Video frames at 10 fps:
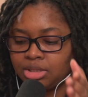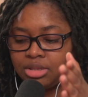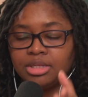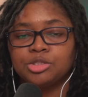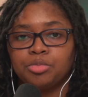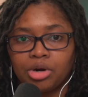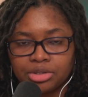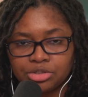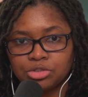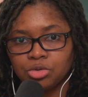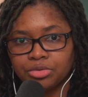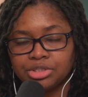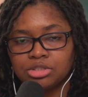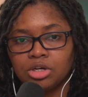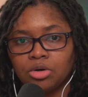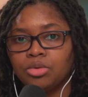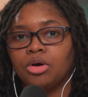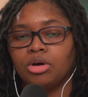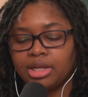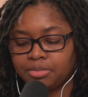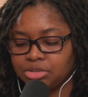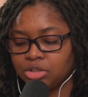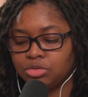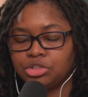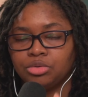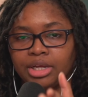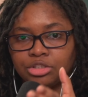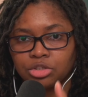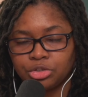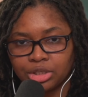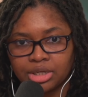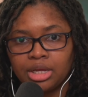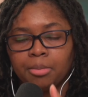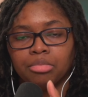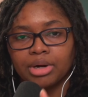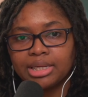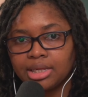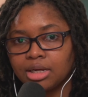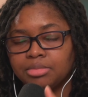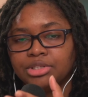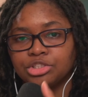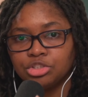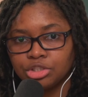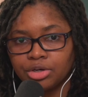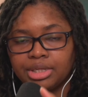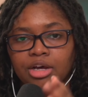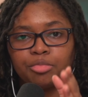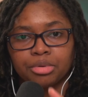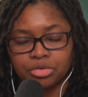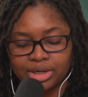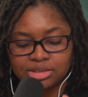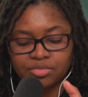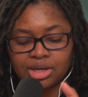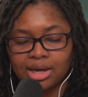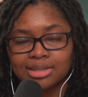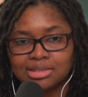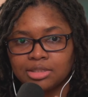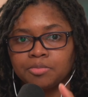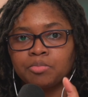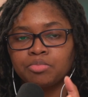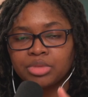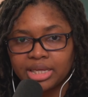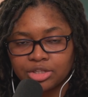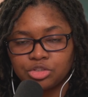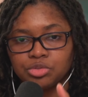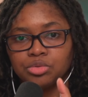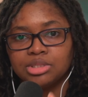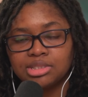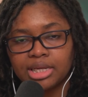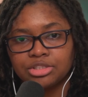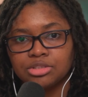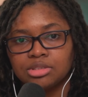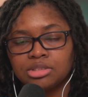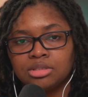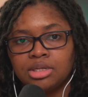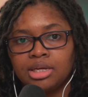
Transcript: This part of the story is told on episode 2. And so you're breaking up this journey of progressive content into sections.